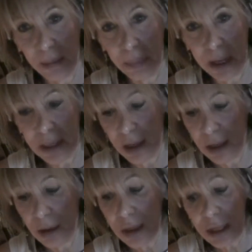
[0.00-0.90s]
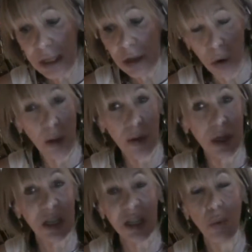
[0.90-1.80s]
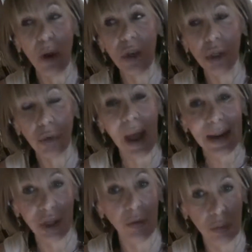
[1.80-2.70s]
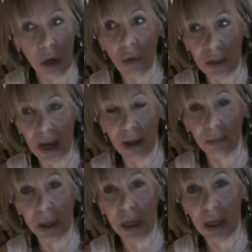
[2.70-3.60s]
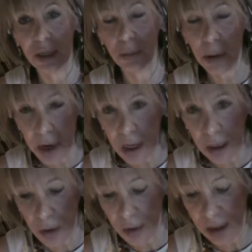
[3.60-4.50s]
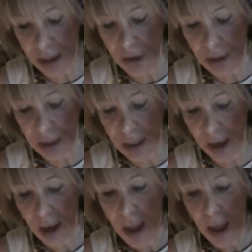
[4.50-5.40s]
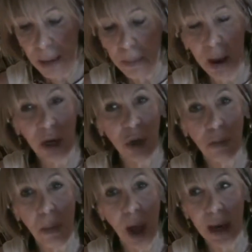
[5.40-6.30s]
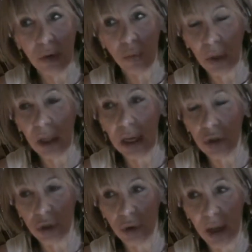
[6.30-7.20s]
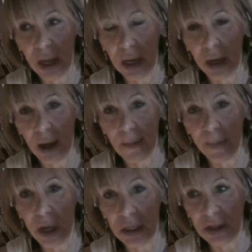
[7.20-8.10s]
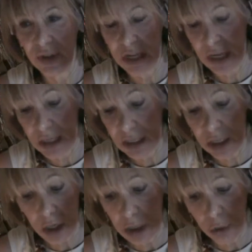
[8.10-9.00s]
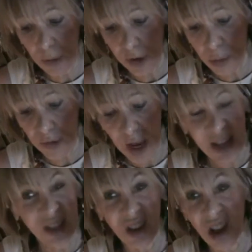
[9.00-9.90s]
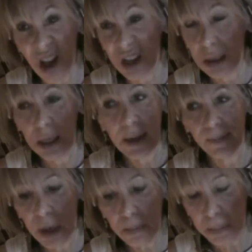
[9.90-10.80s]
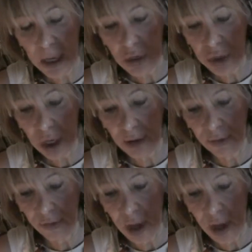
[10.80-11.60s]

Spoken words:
but this is one you should actually note down because you're probably not going to go to theaters to see it, but you might really enjoy it on DVD because it's a terrific movie. I saw it a bunch of